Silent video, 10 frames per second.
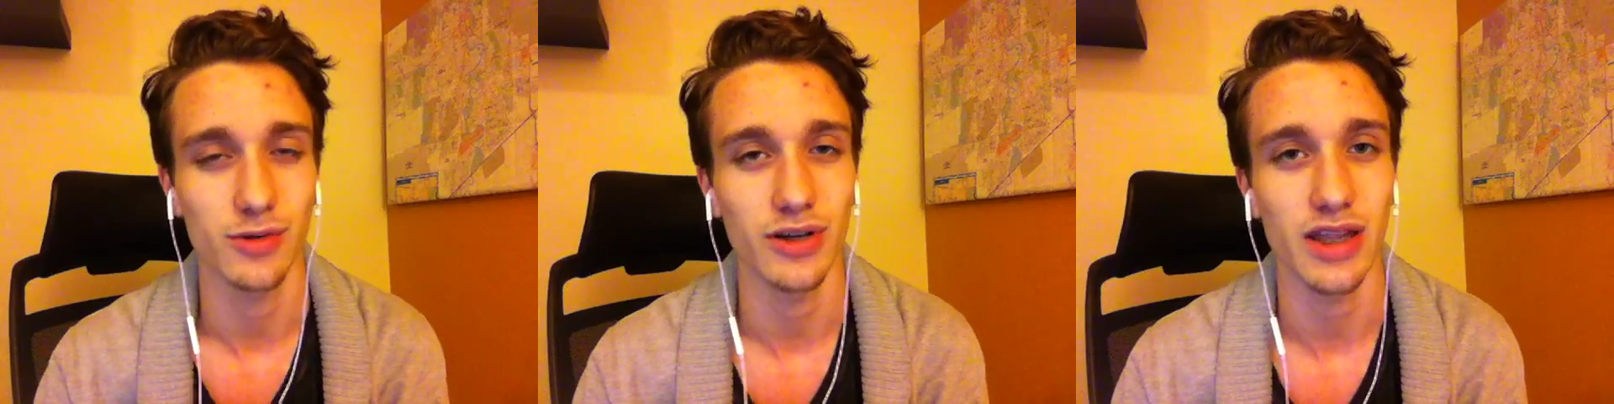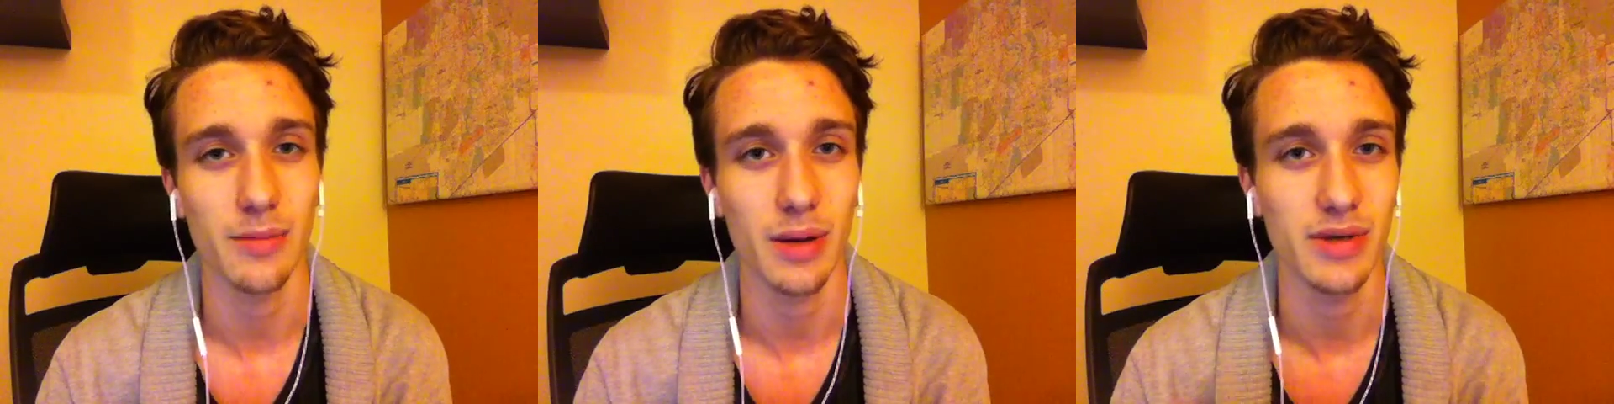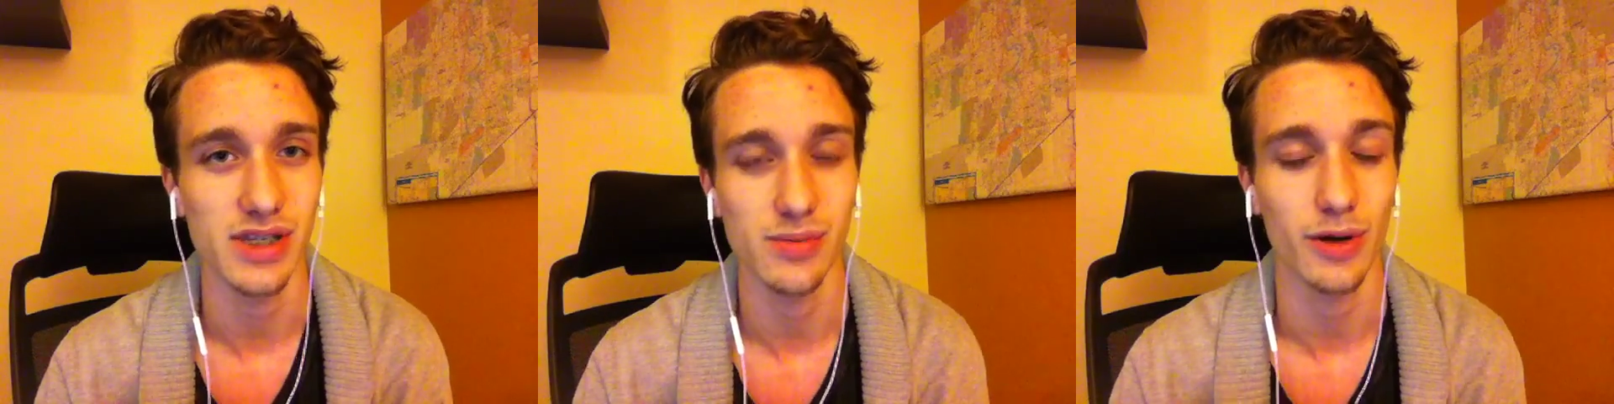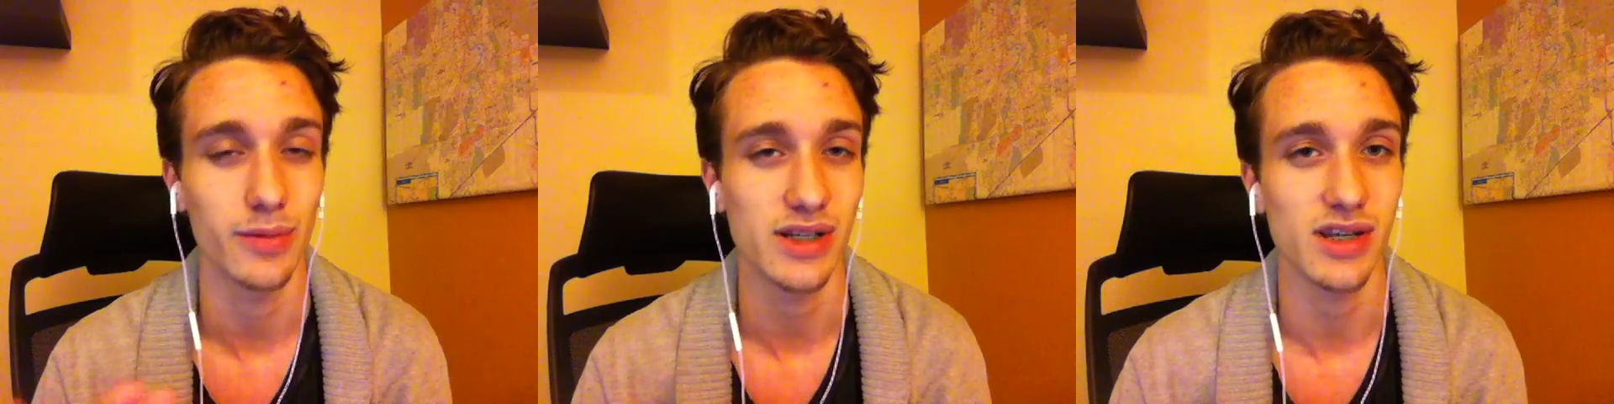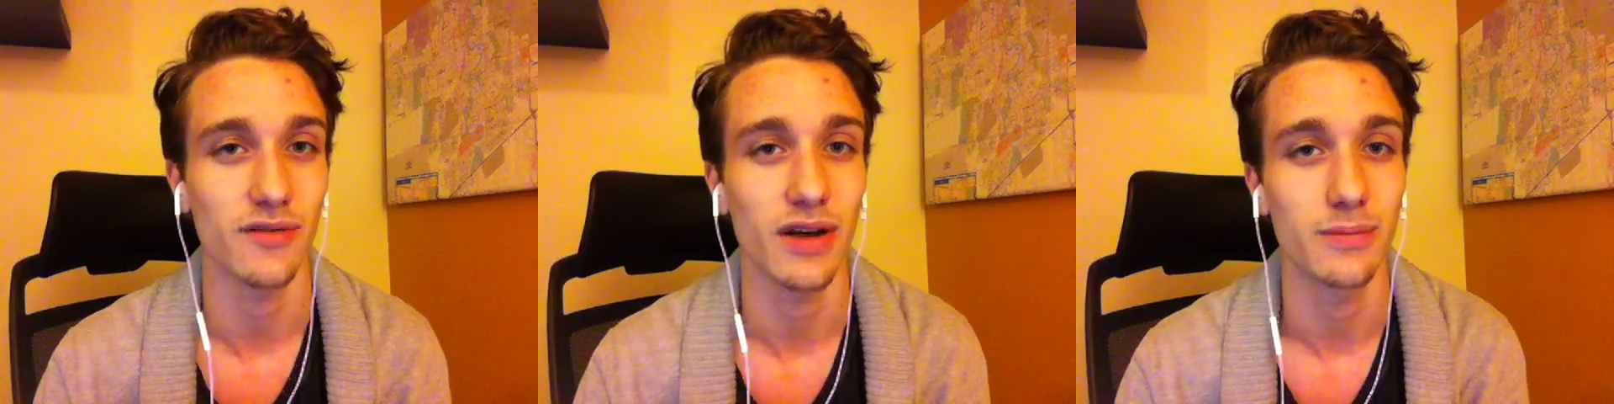really, that my business partner
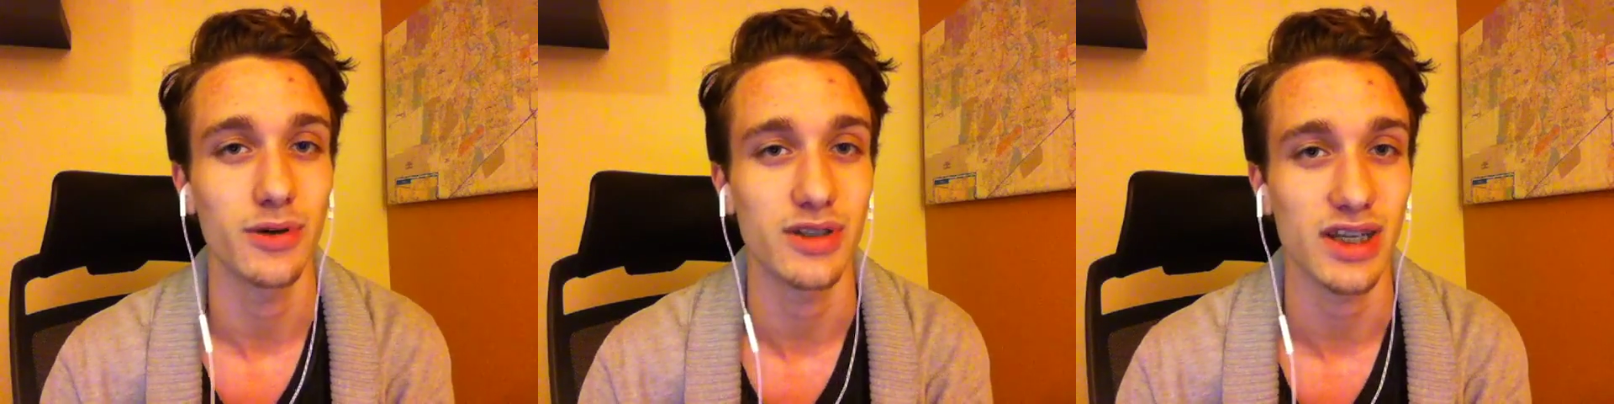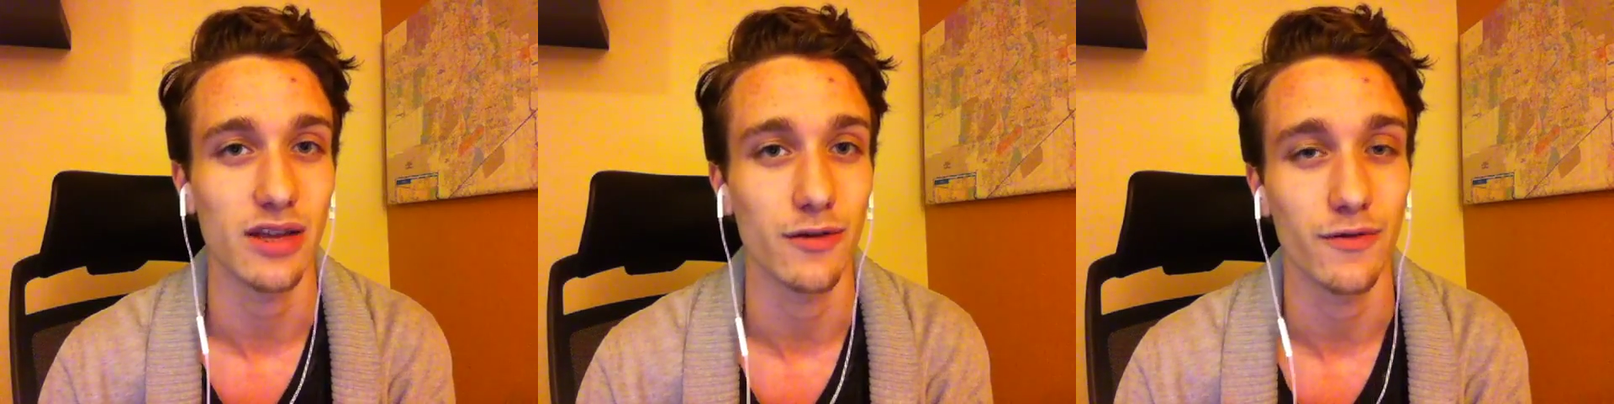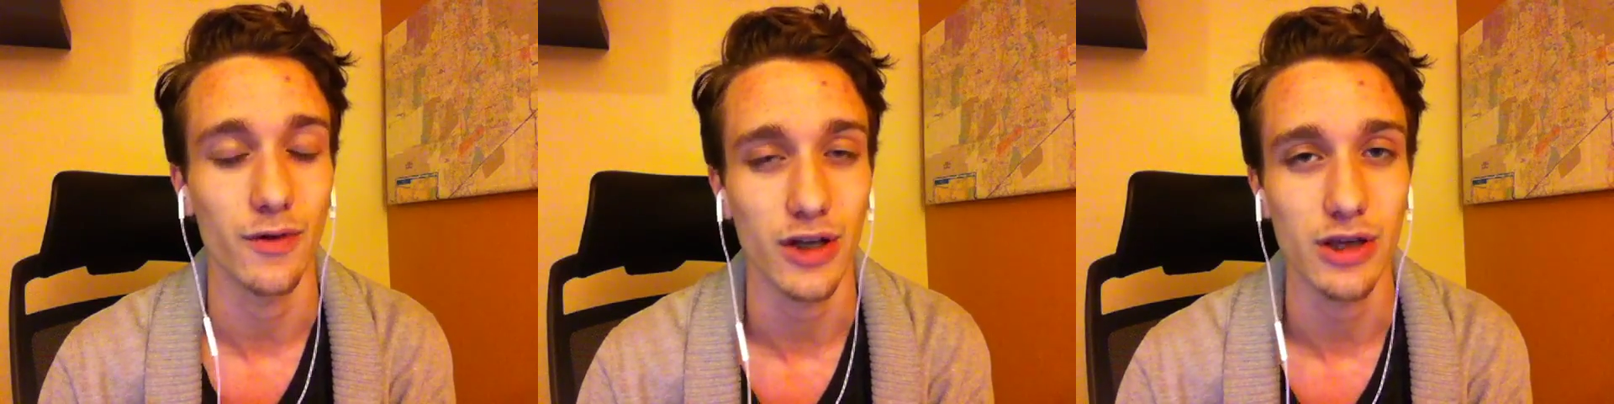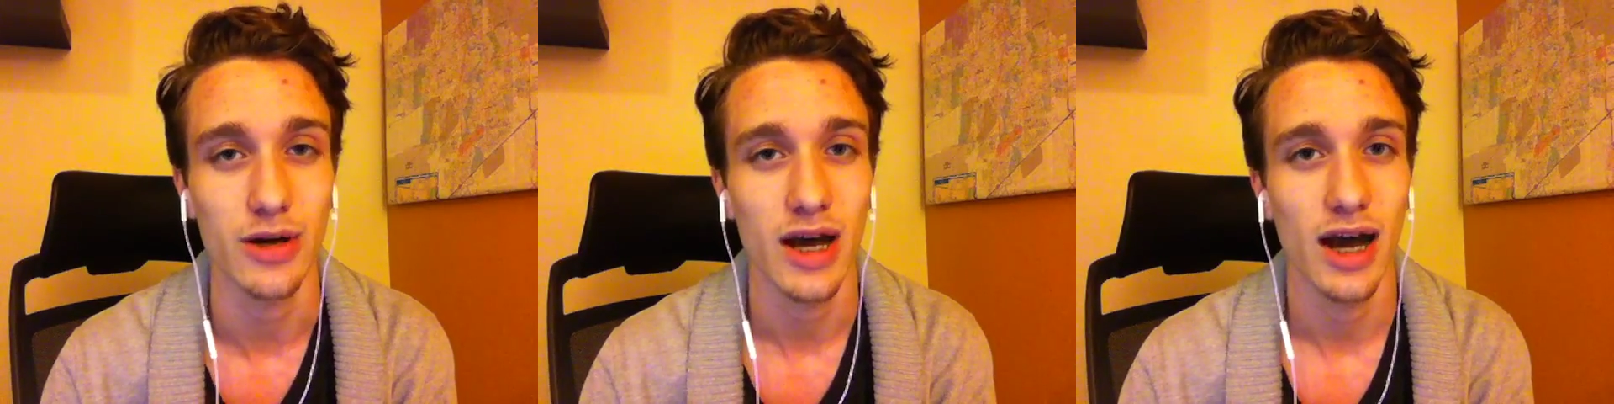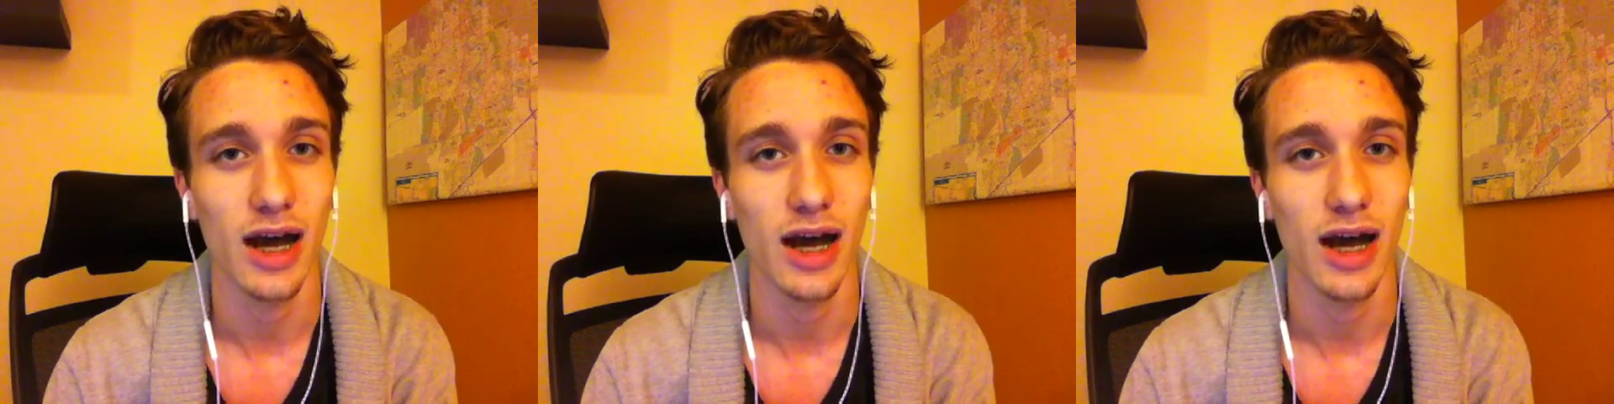myself have put together for you.